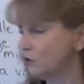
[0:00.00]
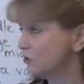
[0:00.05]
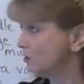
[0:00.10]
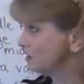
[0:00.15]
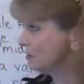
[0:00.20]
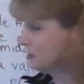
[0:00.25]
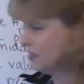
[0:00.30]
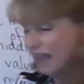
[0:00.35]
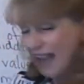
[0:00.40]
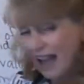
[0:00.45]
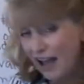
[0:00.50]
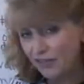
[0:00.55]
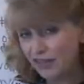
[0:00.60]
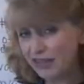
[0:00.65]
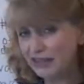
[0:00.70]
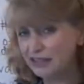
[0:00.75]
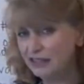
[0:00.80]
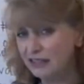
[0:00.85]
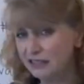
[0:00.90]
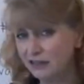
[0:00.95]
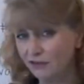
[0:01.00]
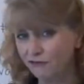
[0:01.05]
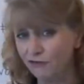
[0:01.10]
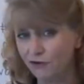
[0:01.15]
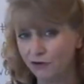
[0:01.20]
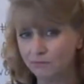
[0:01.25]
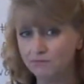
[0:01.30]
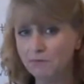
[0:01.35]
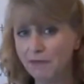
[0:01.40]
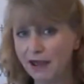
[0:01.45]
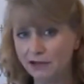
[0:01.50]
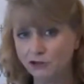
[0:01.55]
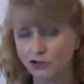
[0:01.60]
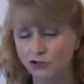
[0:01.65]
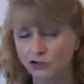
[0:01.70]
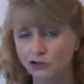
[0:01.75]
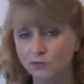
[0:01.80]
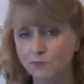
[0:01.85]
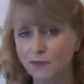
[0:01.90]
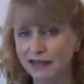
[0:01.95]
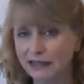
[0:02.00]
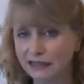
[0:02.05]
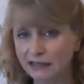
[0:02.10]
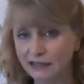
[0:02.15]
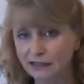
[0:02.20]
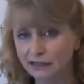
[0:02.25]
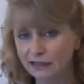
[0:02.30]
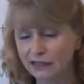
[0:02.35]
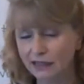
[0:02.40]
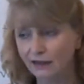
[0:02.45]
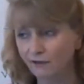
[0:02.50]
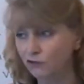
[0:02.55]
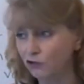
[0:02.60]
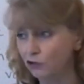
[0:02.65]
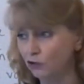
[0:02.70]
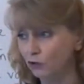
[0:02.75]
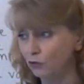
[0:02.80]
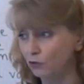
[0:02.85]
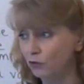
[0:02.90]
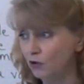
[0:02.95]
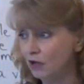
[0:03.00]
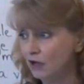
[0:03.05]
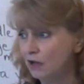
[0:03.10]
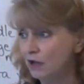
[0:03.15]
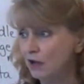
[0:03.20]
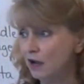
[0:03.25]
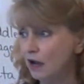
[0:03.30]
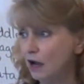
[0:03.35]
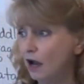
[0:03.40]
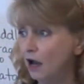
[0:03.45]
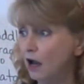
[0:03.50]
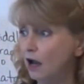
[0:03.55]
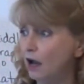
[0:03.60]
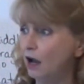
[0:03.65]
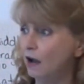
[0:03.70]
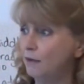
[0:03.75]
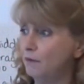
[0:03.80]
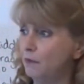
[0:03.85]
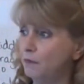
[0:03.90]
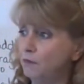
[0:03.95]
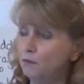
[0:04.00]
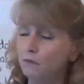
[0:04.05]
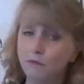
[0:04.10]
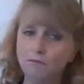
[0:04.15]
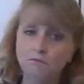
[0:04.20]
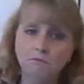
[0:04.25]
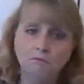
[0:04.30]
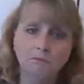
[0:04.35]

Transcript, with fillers: So you can see how these different measures might give you um,